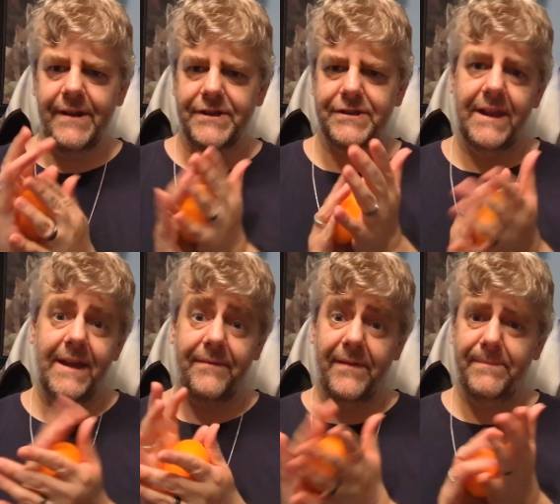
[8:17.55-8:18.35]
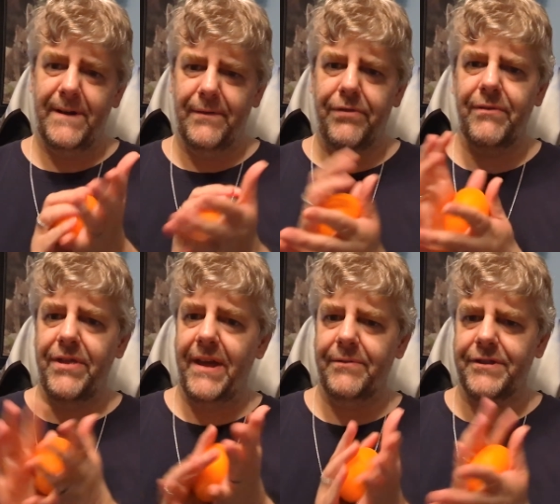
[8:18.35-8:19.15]
I should have about
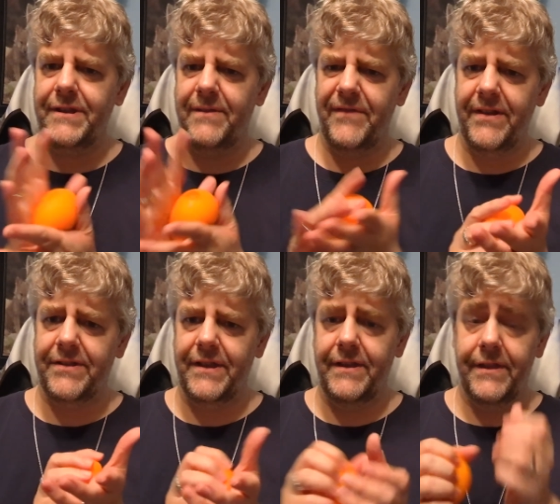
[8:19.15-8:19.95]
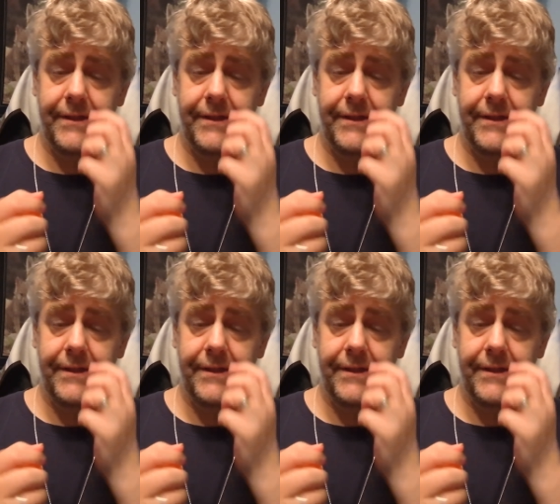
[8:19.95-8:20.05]
3000 invested.